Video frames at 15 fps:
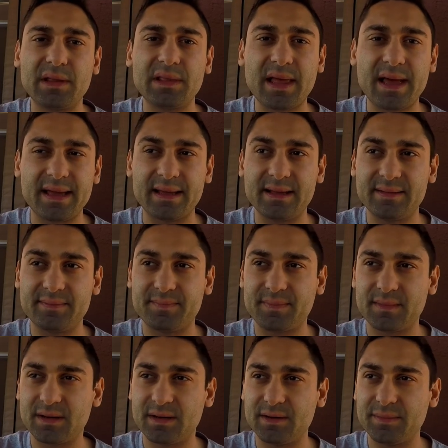light.
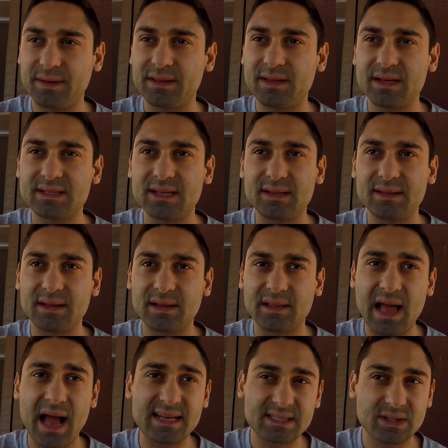It doesn't
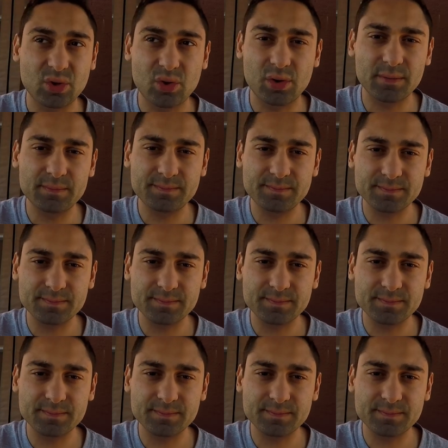last long.